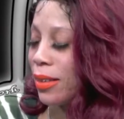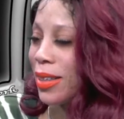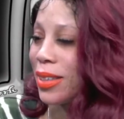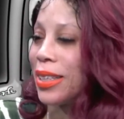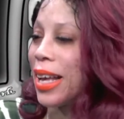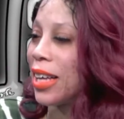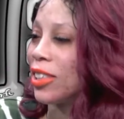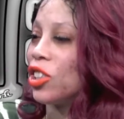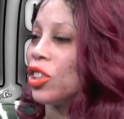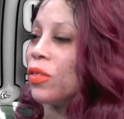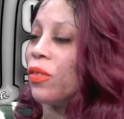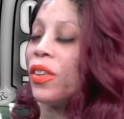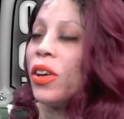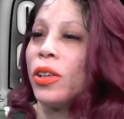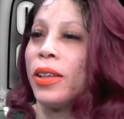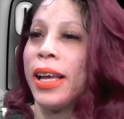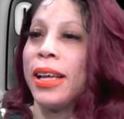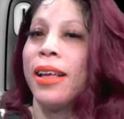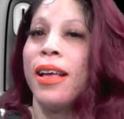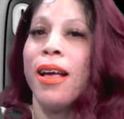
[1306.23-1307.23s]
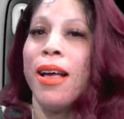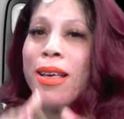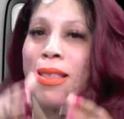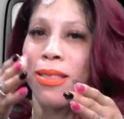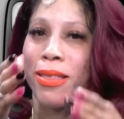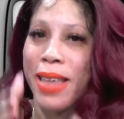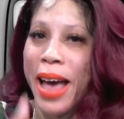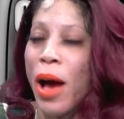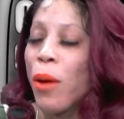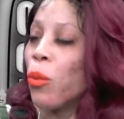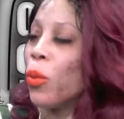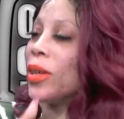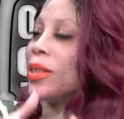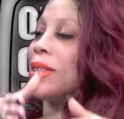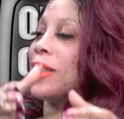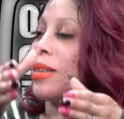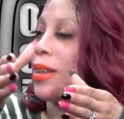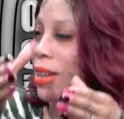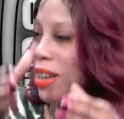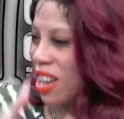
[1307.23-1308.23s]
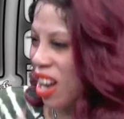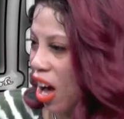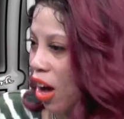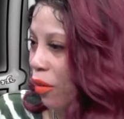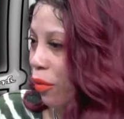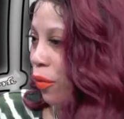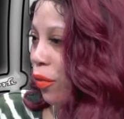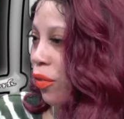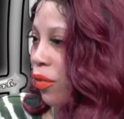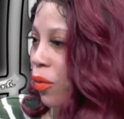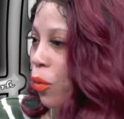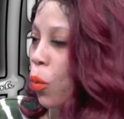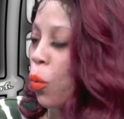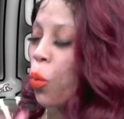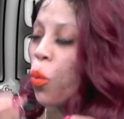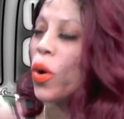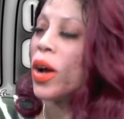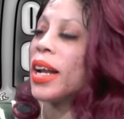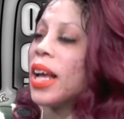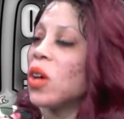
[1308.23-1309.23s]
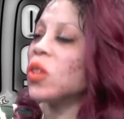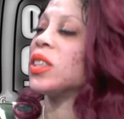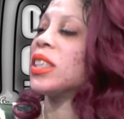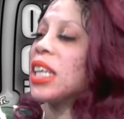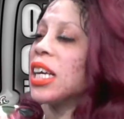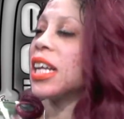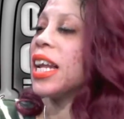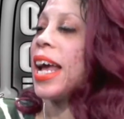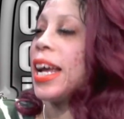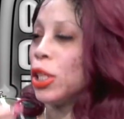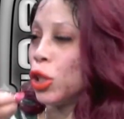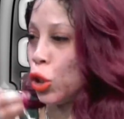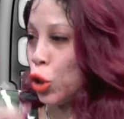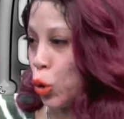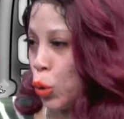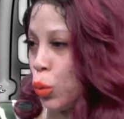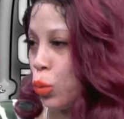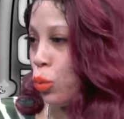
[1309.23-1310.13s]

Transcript: because I just felt like that wasn't enough. What else can I do?